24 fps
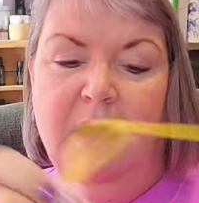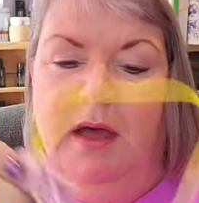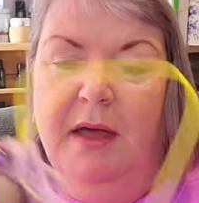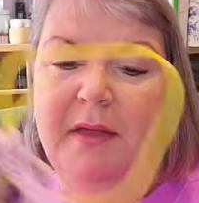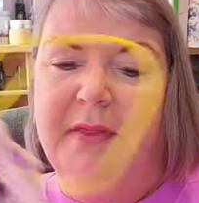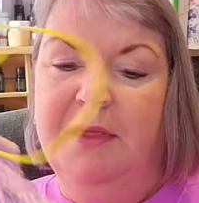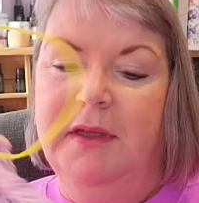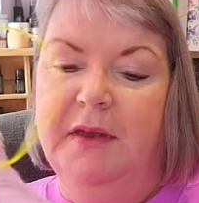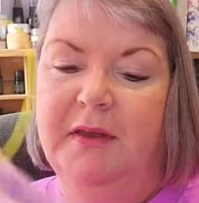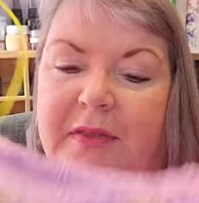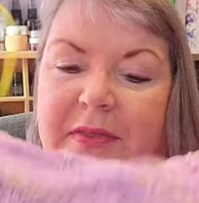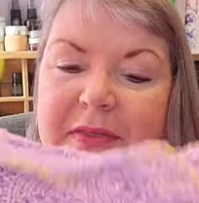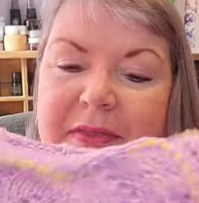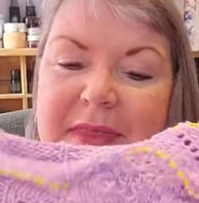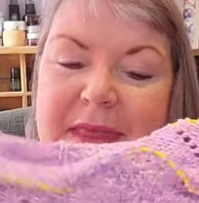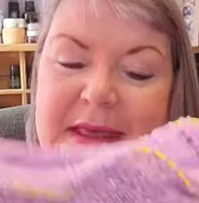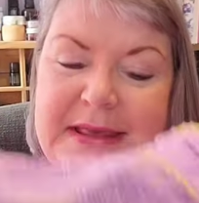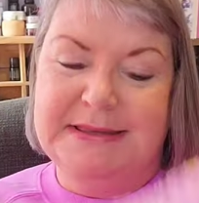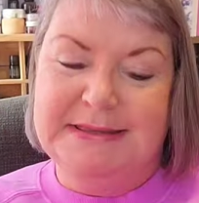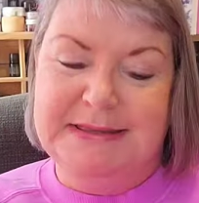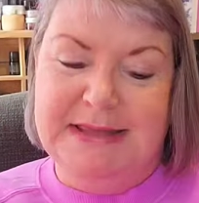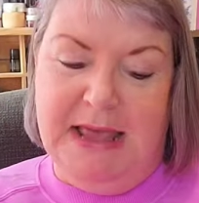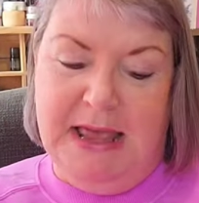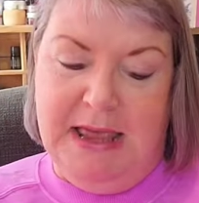and then on
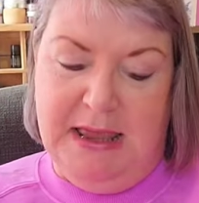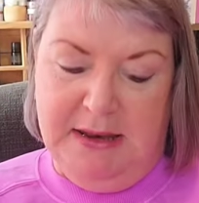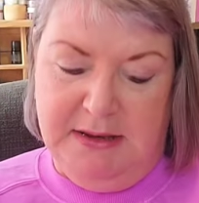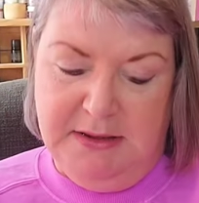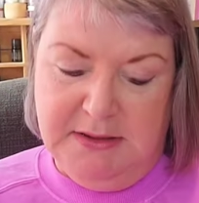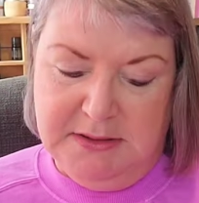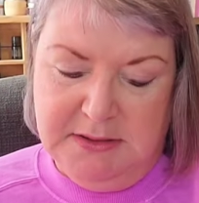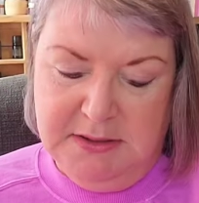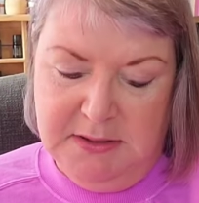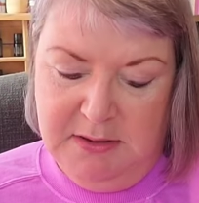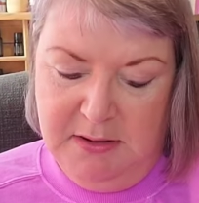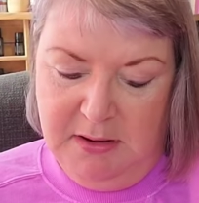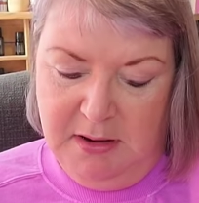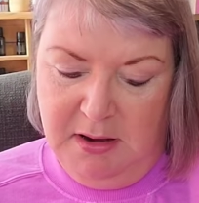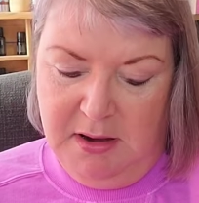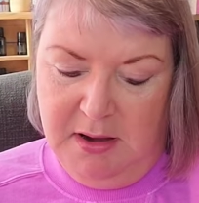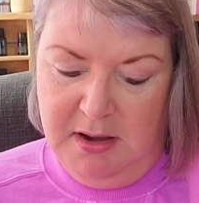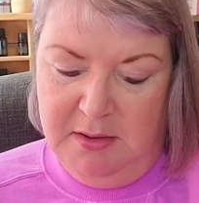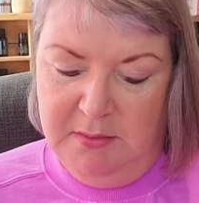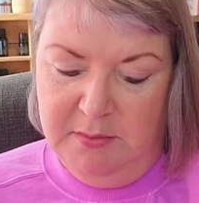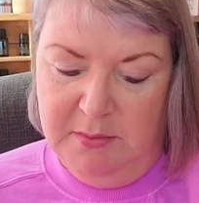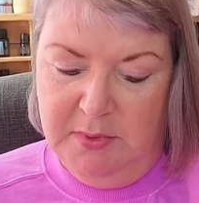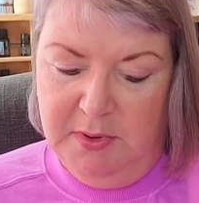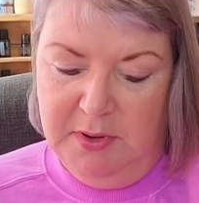this end
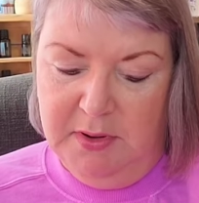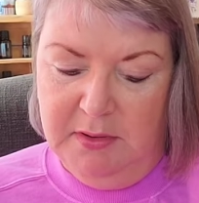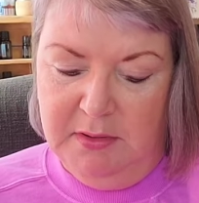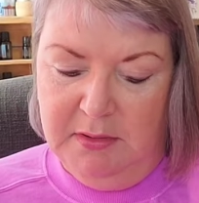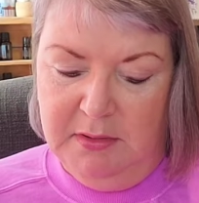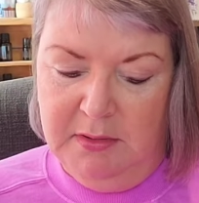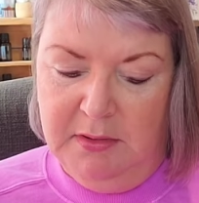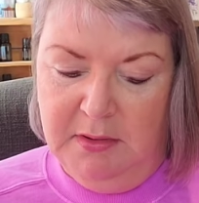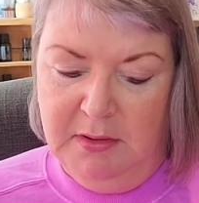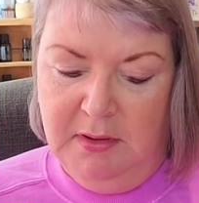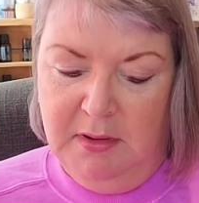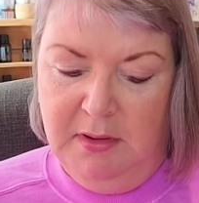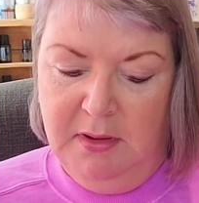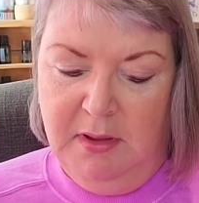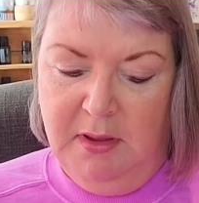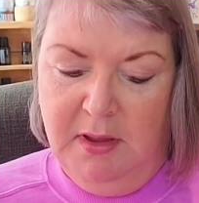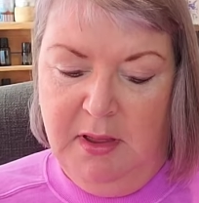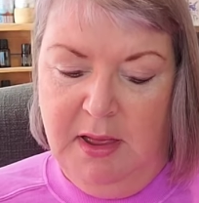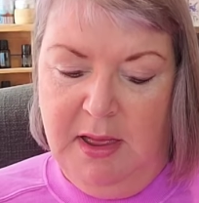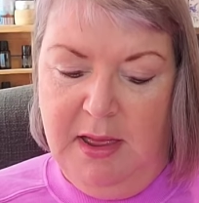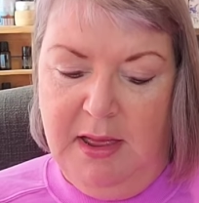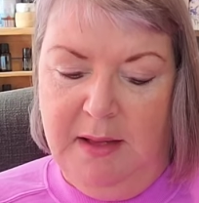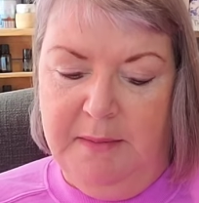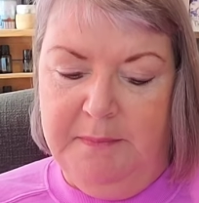I will
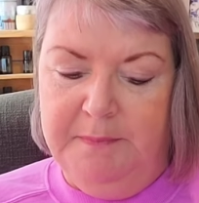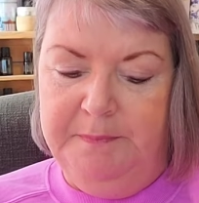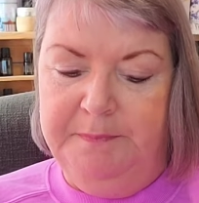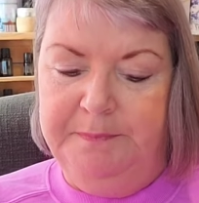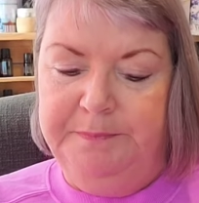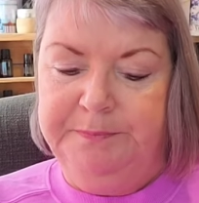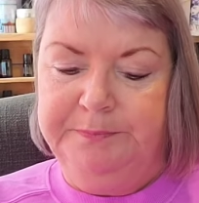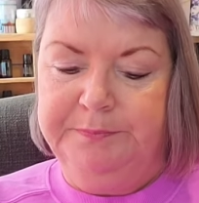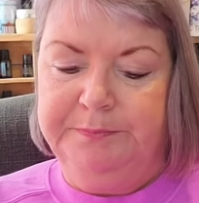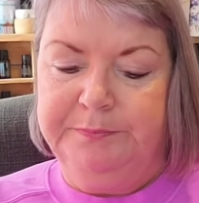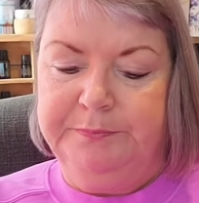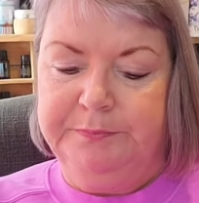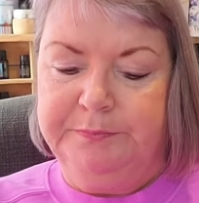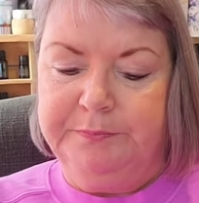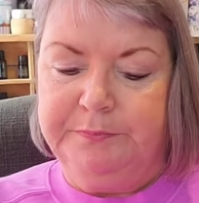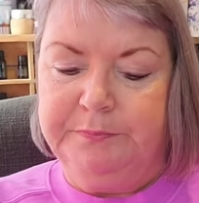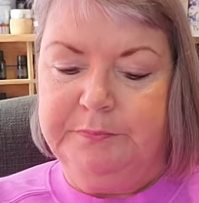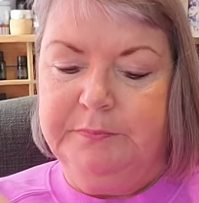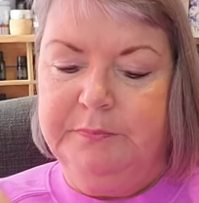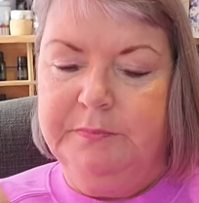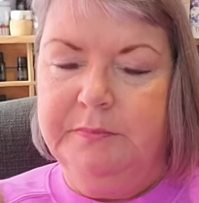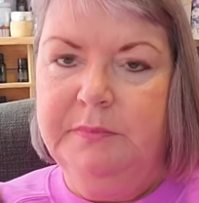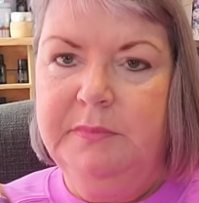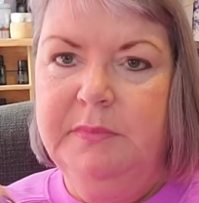
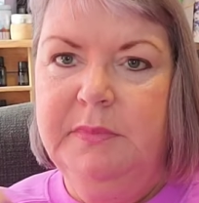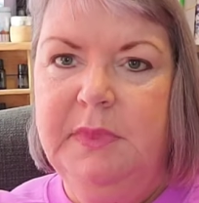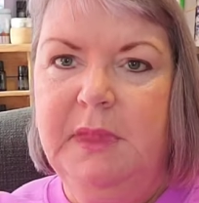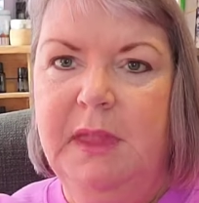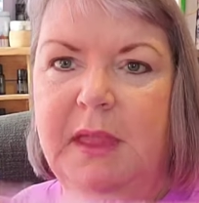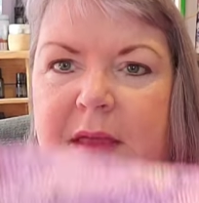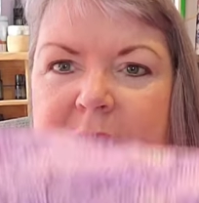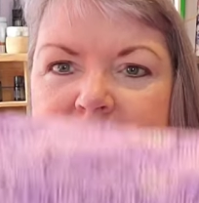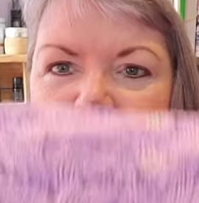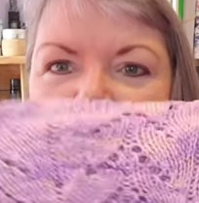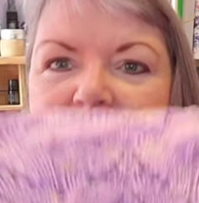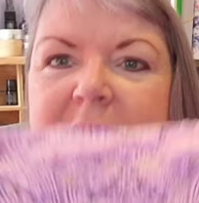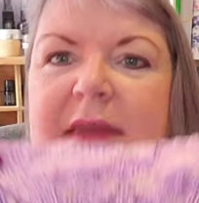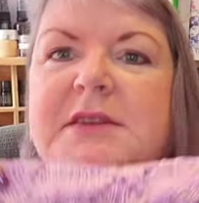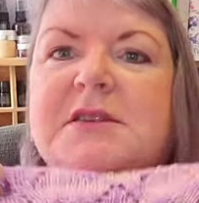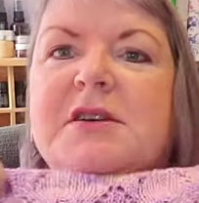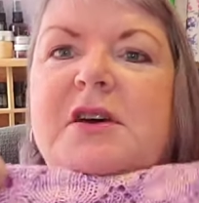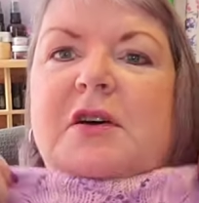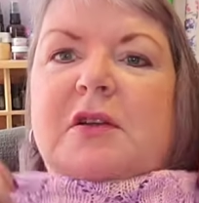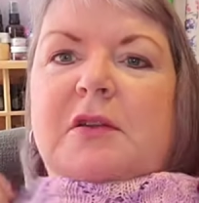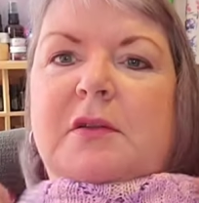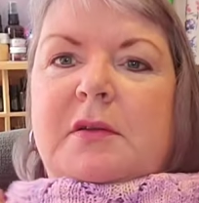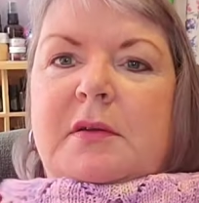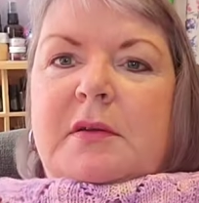knit
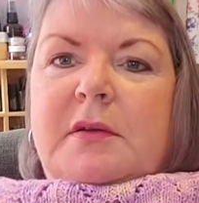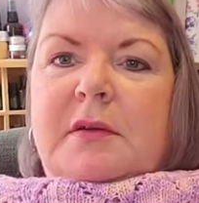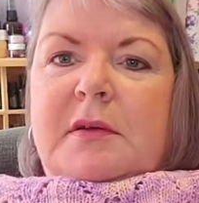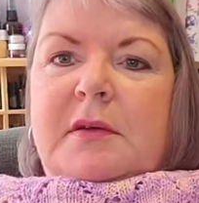on